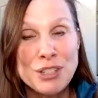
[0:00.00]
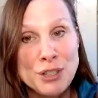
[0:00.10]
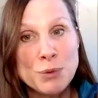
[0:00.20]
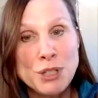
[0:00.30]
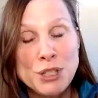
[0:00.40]

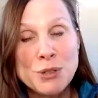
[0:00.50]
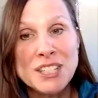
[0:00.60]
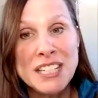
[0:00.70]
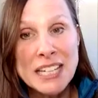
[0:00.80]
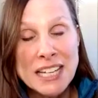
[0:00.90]
you would use
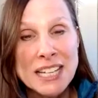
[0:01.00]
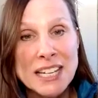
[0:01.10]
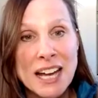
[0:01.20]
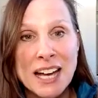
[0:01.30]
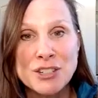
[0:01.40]

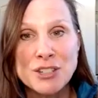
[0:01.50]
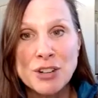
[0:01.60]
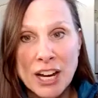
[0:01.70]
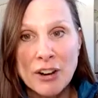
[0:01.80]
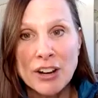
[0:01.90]
ghee as your
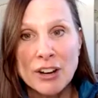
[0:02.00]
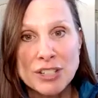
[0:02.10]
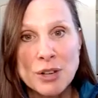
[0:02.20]
carrier.